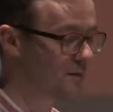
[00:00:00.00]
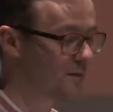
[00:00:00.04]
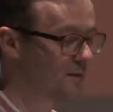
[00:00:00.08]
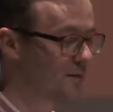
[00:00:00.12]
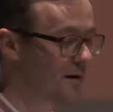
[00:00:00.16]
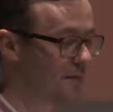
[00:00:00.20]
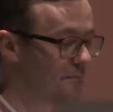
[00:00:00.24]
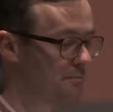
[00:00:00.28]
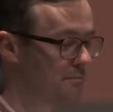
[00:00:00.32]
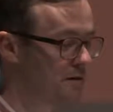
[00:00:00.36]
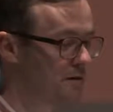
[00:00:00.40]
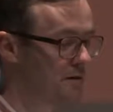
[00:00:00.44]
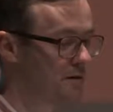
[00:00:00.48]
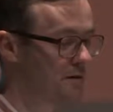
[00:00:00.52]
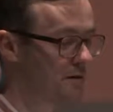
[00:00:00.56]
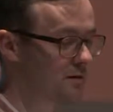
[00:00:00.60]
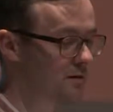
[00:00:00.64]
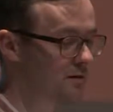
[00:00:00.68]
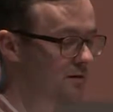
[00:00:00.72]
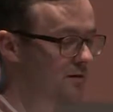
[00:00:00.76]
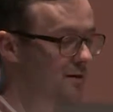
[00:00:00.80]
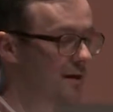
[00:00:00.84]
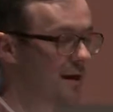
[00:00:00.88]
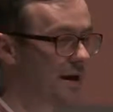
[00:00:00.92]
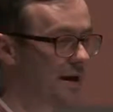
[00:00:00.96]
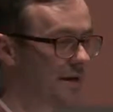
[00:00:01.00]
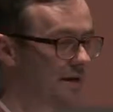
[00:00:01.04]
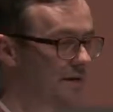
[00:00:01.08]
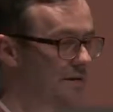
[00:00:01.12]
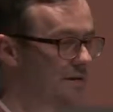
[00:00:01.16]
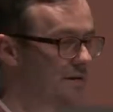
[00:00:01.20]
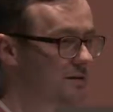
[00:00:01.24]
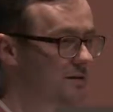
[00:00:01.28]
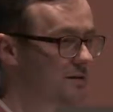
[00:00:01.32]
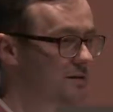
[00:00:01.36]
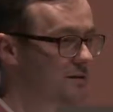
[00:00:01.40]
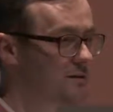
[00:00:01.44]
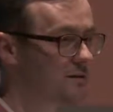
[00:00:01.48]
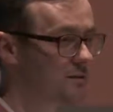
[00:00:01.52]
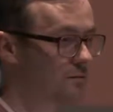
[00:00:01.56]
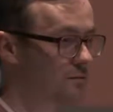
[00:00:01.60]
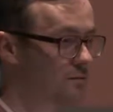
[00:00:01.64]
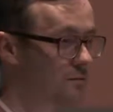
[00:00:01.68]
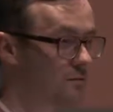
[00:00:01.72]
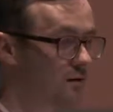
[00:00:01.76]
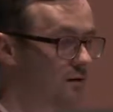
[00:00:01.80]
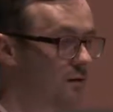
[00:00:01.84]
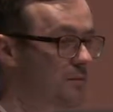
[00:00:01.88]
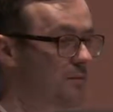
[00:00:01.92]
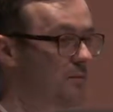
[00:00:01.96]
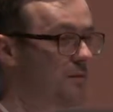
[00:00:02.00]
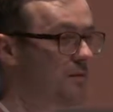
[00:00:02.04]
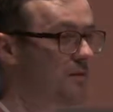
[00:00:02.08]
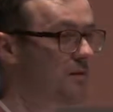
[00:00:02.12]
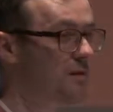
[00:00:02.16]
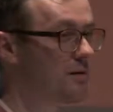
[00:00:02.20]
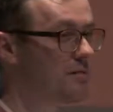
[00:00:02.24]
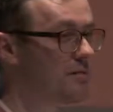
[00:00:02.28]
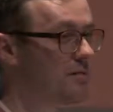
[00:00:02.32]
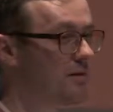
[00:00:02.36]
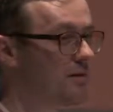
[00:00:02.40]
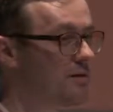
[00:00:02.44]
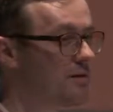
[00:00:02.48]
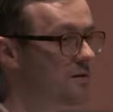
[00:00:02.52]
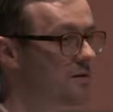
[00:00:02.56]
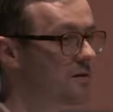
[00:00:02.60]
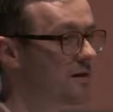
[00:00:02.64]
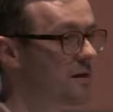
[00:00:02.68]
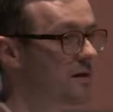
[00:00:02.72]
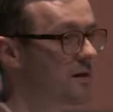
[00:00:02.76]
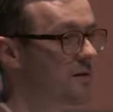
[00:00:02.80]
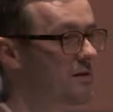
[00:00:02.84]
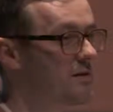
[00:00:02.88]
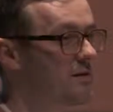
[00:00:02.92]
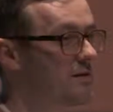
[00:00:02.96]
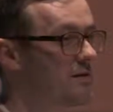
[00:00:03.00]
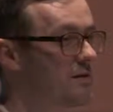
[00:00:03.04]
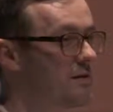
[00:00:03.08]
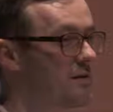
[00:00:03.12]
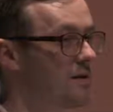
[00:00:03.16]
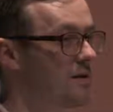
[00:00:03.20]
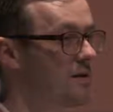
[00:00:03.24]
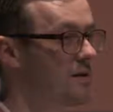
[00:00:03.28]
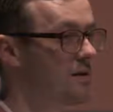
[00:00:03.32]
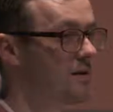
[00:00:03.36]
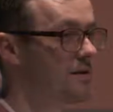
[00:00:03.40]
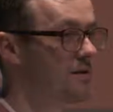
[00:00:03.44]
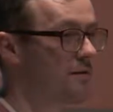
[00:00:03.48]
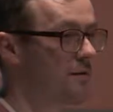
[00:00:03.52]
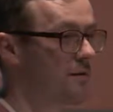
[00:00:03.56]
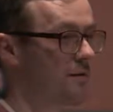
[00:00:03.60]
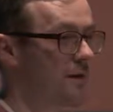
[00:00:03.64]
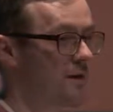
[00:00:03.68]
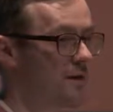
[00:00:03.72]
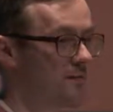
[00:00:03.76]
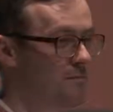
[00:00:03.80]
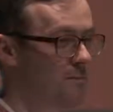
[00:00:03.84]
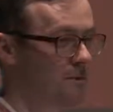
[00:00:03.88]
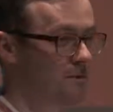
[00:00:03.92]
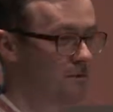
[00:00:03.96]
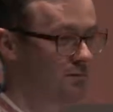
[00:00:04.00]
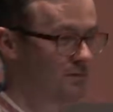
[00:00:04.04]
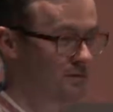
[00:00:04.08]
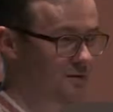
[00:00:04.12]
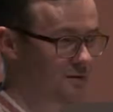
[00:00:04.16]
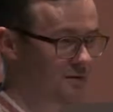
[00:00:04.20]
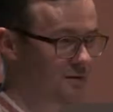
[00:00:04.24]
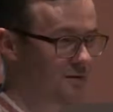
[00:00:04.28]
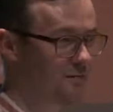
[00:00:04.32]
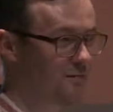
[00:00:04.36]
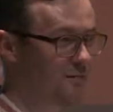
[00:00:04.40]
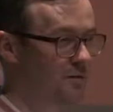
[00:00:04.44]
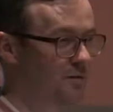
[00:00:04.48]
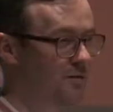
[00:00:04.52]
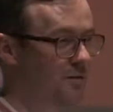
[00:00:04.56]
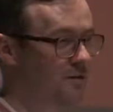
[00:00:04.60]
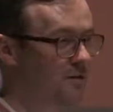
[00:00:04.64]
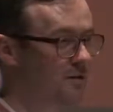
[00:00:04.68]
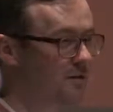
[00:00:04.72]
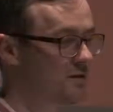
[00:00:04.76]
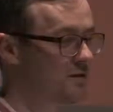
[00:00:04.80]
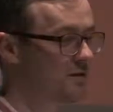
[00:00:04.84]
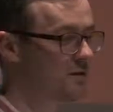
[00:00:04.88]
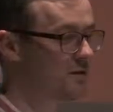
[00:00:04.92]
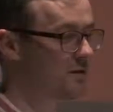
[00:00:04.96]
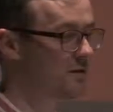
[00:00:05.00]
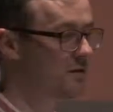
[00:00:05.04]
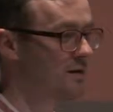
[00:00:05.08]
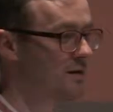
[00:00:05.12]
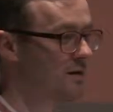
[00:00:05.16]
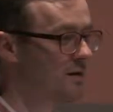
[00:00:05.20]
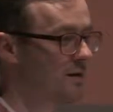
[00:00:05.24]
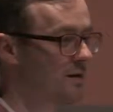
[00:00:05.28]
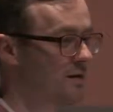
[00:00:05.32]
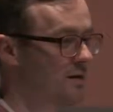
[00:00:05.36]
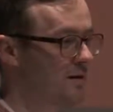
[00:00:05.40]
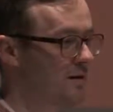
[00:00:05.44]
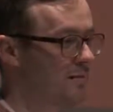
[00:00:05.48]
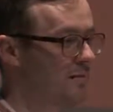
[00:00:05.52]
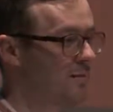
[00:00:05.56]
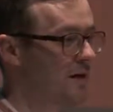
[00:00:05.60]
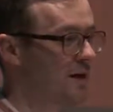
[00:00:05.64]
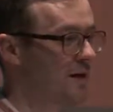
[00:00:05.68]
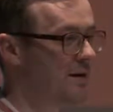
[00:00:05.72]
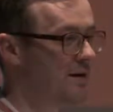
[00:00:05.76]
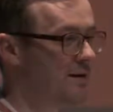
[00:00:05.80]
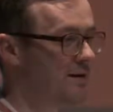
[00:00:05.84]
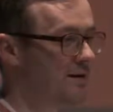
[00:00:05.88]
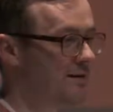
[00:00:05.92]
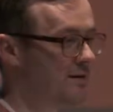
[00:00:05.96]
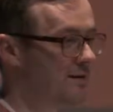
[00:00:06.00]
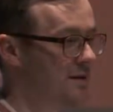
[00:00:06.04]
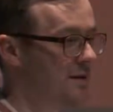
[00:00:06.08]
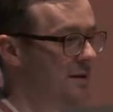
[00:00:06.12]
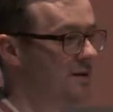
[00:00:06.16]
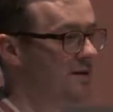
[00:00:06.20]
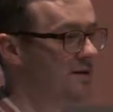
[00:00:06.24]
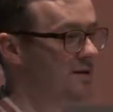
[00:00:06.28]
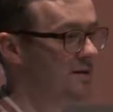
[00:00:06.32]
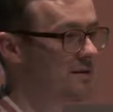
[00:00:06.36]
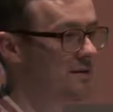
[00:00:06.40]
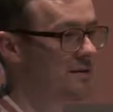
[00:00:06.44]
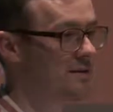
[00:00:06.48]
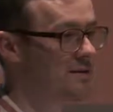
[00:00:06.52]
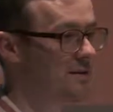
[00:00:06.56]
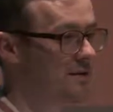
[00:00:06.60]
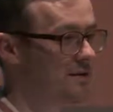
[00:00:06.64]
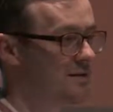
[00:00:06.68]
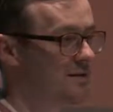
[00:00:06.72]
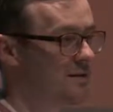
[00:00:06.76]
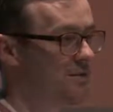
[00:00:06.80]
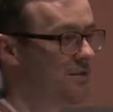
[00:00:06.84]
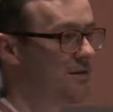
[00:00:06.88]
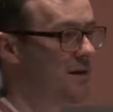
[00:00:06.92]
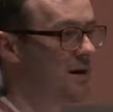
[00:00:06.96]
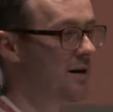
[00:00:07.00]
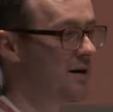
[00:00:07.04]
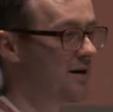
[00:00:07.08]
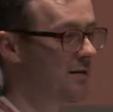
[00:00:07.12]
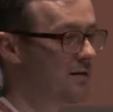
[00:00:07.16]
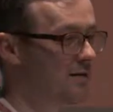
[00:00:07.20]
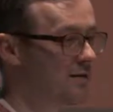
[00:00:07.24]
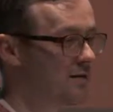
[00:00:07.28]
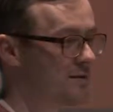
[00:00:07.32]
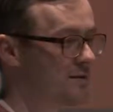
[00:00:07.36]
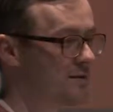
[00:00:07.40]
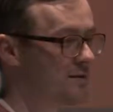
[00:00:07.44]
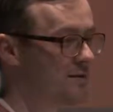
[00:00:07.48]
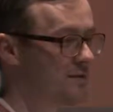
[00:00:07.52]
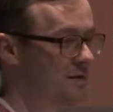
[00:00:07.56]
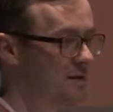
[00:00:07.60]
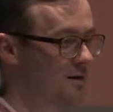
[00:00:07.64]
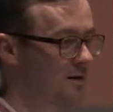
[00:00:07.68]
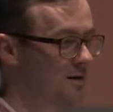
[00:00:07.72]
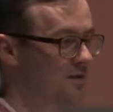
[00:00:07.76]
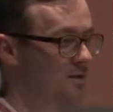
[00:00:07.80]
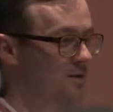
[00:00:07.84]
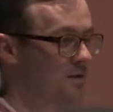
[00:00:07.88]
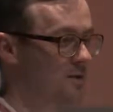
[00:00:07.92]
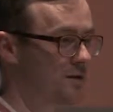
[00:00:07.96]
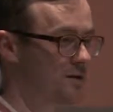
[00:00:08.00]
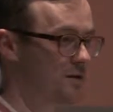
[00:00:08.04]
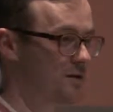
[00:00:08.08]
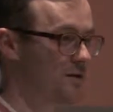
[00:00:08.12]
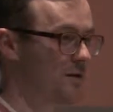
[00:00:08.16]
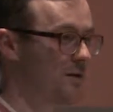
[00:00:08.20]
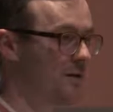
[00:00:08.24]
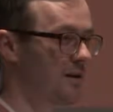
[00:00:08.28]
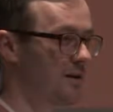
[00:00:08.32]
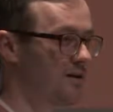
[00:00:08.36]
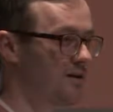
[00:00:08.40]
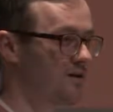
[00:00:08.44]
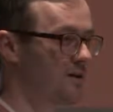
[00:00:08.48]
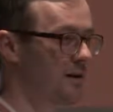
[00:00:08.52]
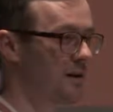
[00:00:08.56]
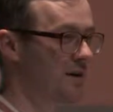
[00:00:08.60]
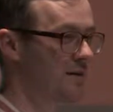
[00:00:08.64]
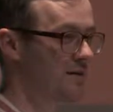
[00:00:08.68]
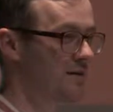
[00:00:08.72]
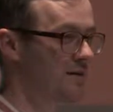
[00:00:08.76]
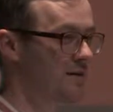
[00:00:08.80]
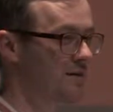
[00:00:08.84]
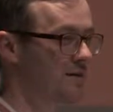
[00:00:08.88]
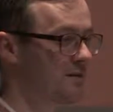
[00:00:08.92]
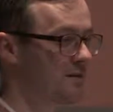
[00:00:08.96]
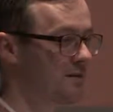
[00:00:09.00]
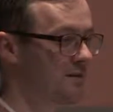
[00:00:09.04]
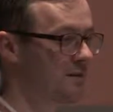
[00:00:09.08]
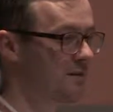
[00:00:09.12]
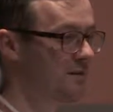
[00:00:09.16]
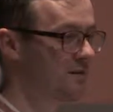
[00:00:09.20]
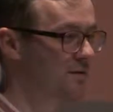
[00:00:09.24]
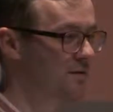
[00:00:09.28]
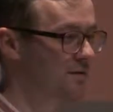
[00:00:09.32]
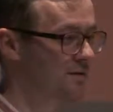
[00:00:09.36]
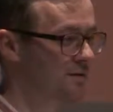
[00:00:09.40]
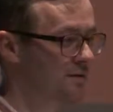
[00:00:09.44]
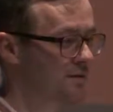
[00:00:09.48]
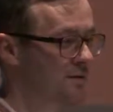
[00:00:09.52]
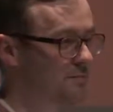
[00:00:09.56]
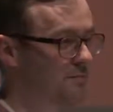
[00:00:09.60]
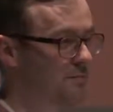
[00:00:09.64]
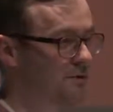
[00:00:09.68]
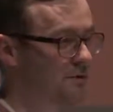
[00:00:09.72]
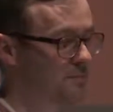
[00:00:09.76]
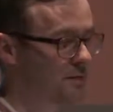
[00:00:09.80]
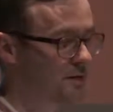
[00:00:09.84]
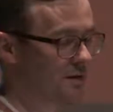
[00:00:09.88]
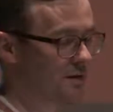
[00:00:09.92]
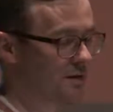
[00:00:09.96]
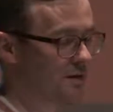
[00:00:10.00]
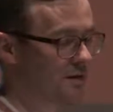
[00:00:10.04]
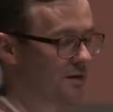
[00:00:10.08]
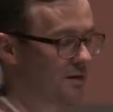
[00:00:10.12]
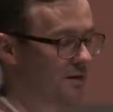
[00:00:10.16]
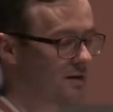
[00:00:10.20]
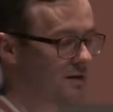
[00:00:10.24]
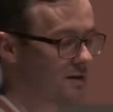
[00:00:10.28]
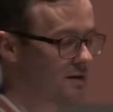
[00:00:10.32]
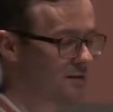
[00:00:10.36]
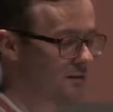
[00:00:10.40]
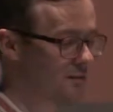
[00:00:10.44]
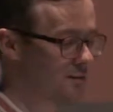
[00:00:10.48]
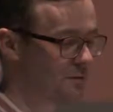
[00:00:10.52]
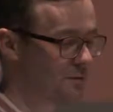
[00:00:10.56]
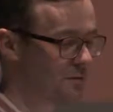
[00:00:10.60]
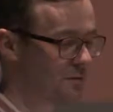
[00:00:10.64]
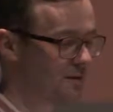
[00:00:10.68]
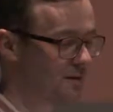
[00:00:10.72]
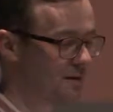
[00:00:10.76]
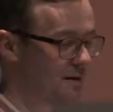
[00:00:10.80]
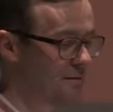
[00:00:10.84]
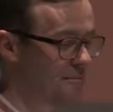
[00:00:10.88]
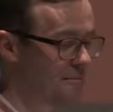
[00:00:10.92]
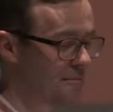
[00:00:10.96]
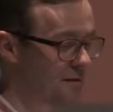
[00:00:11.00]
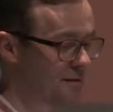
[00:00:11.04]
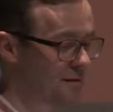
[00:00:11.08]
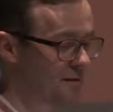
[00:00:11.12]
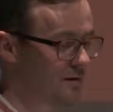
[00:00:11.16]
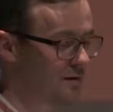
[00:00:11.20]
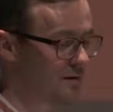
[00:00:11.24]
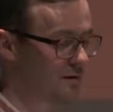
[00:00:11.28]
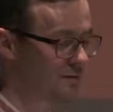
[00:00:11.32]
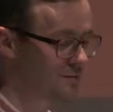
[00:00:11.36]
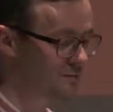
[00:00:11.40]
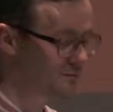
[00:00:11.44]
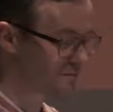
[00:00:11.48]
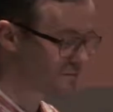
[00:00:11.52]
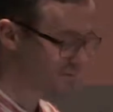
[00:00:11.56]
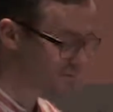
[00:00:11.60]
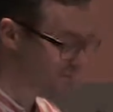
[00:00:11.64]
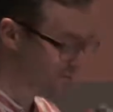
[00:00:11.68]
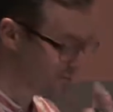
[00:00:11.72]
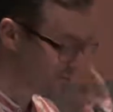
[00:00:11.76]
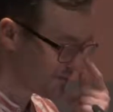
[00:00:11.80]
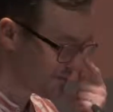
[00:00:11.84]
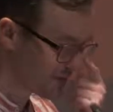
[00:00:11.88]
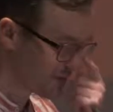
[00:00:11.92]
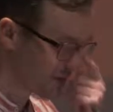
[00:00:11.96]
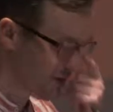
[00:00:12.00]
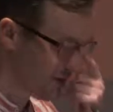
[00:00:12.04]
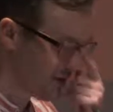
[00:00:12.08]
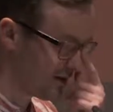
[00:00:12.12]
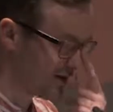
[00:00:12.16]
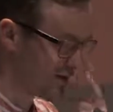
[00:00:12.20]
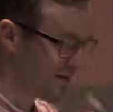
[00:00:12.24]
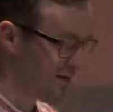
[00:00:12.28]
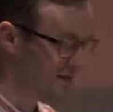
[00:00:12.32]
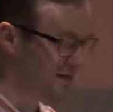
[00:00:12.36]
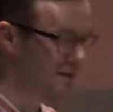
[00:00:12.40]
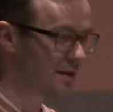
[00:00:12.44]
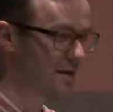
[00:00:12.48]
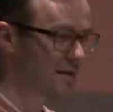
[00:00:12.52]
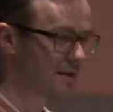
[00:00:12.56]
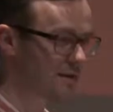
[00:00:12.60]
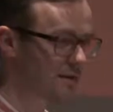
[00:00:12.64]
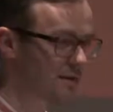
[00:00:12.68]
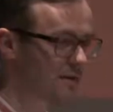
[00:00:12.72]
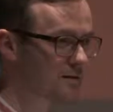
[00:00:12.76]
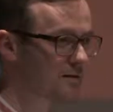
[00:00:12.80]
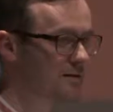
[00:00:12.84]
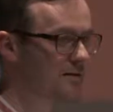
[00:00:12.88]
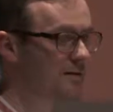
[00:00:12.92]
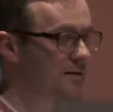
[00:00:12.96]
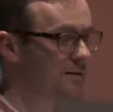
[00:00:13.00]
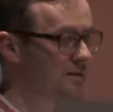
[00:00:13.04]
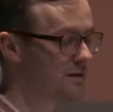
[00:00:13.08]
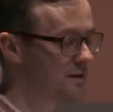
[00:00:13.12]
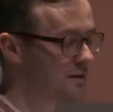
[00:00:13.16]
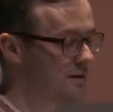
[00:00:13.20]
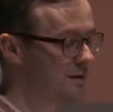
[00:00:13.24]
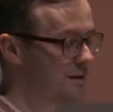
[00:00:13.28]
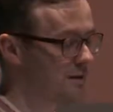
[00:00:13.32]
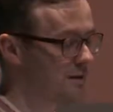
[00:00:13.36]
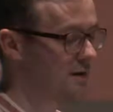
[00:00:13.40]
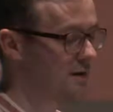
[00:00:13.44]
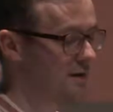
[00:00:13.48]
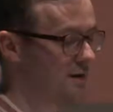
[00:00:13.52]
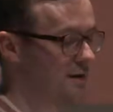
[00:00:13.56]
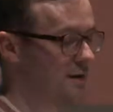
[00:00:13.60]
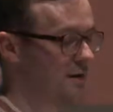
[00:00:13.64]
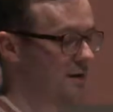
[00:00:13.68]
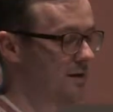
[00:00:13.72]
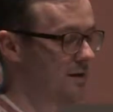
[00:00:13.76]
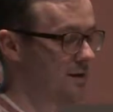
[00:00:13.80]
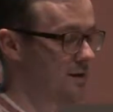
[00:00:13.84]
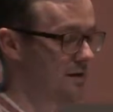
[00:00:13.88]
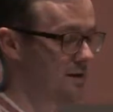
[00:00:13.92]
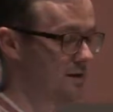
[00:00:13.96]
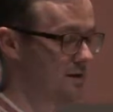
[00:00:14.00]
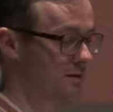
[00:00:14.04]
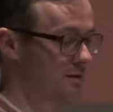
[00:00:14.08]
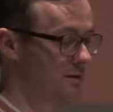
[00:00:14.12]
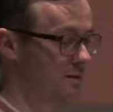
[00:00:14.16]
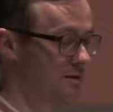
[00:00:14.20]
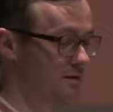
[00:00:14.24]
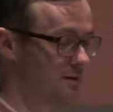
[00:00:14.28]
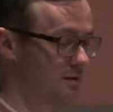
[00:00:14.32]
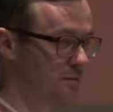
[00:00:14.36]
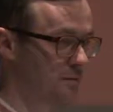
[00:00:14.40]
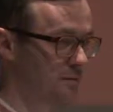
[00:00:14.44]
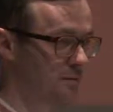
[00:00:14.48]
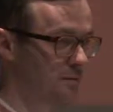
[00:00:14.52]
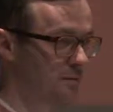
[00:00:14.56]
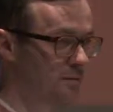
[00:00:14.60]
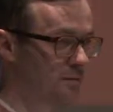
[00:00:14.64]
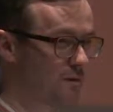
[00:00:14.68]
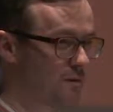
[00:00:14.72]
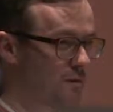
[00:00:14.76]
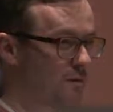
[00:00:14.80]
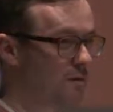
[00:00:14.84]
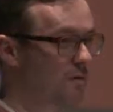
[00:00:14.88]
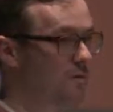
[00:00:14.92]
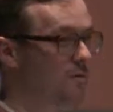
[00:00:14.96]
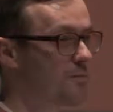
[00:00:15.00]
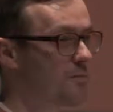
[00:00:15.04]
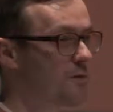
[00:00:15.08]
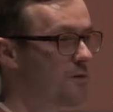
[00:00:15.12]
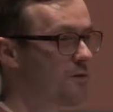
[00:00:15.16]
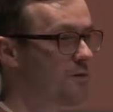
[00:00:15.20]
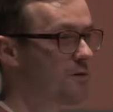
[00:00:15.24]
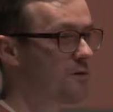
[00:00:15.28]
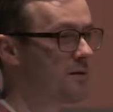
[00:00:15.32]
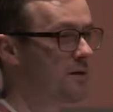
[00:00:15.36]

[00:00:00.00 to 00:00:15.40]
temporal scales or multiple temporal scales, thinking about compositional practice as a practice which address differences between temporal levels, the concept of form,